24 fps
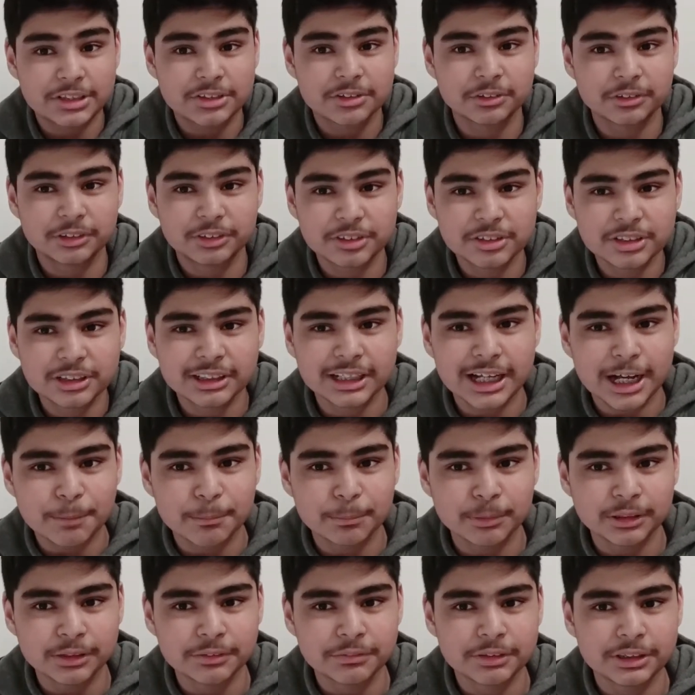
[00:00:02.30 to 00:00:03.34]
so there's an
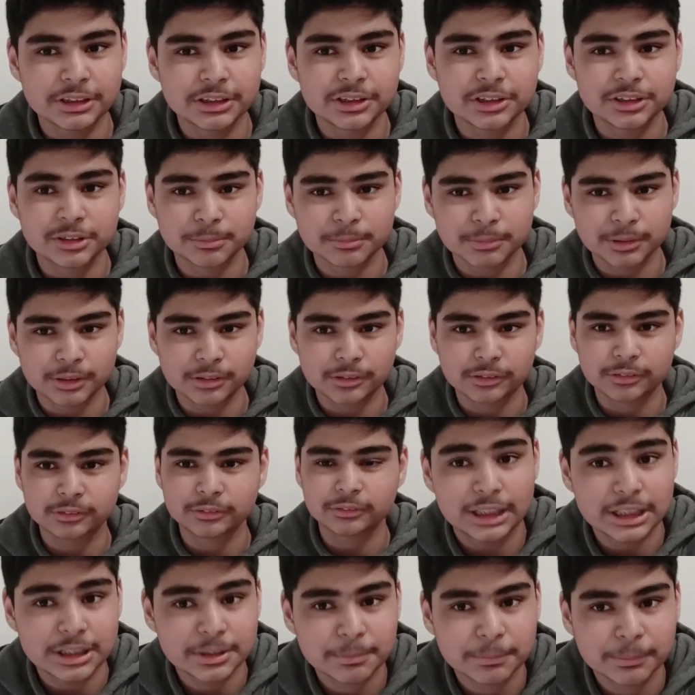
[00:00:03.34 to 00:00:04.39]
Apple event tomorrow.
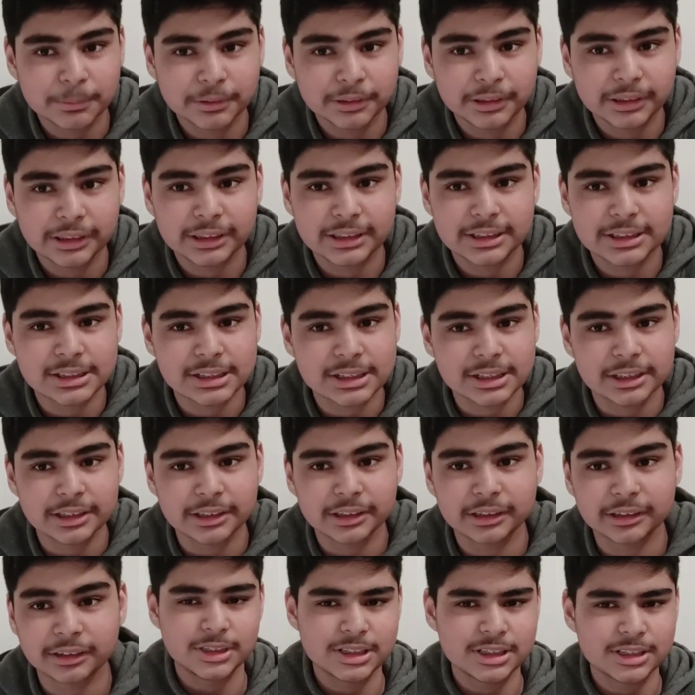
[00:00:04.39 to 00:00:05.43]
That's pretty
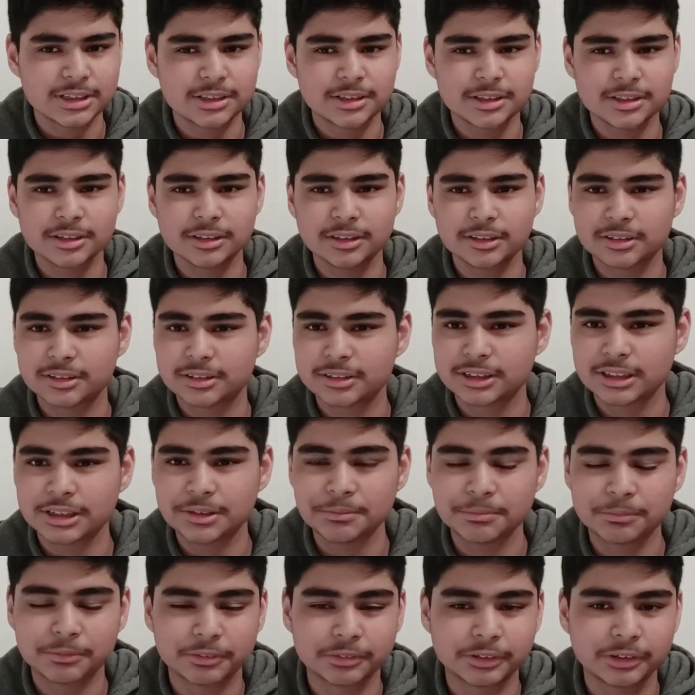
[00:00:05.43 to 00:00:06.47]
exciting. This doesn't
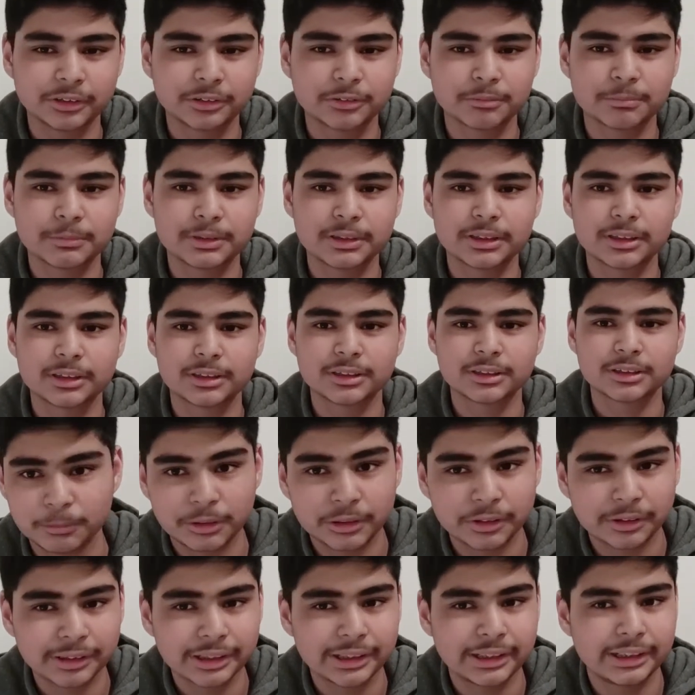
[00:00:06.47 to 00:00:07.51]
seem real because we
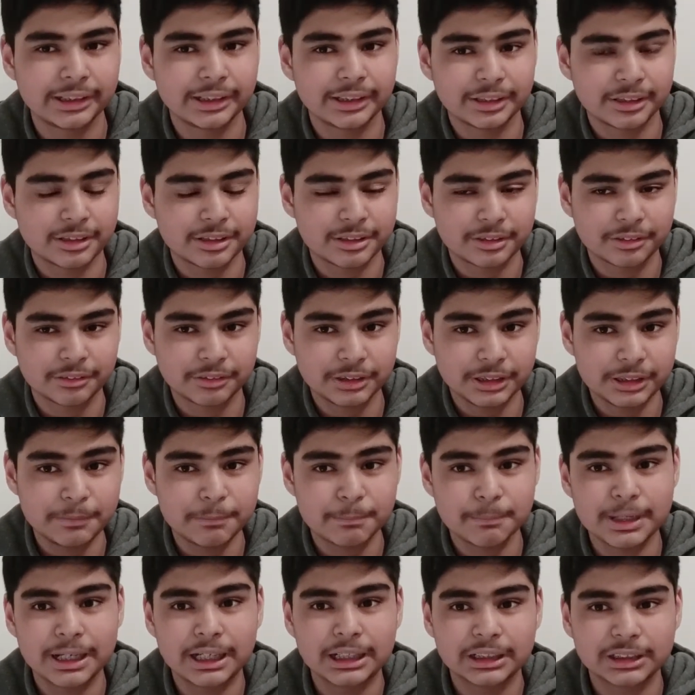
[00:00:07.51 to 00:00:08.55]
are getting 3
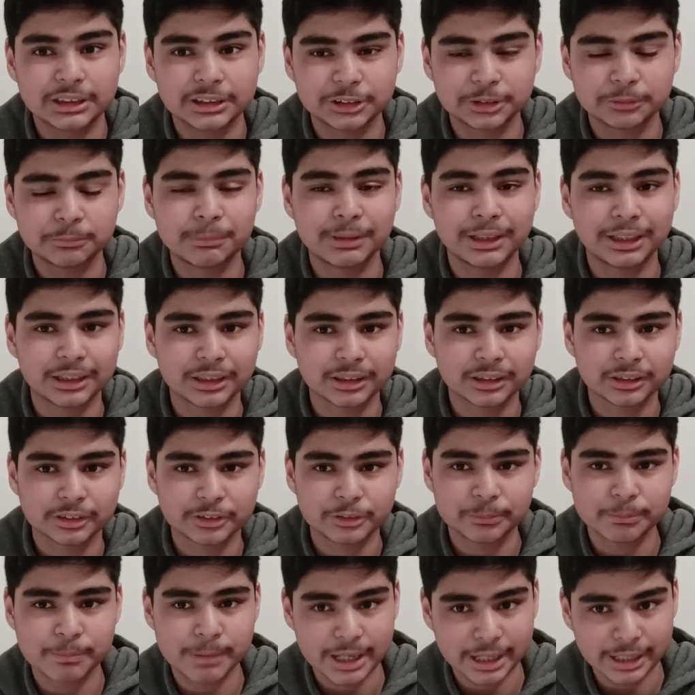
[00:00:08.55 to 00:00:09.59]

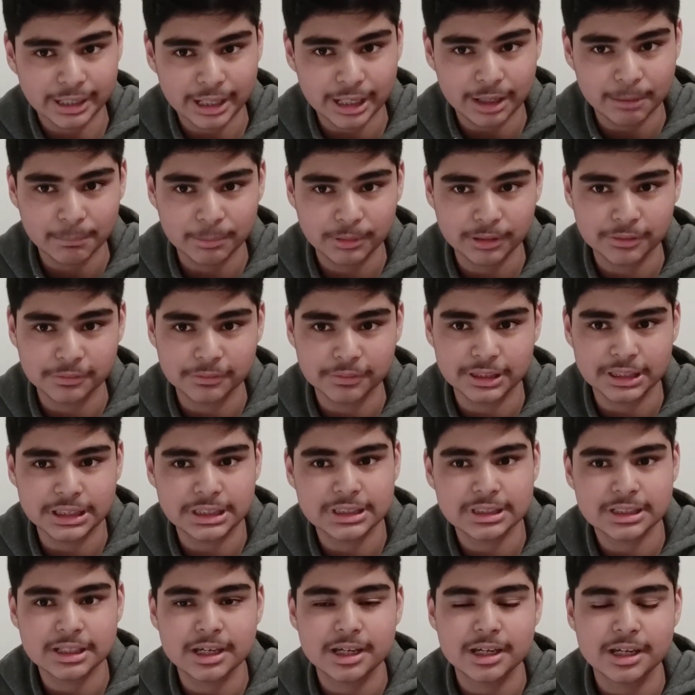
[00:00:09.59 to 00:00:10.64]
back-to-back Apple
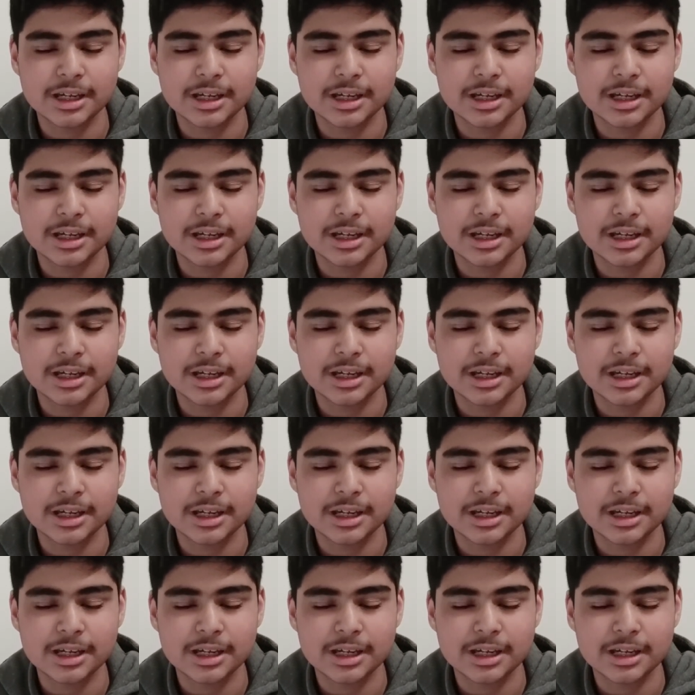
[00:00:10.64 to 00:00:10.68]
events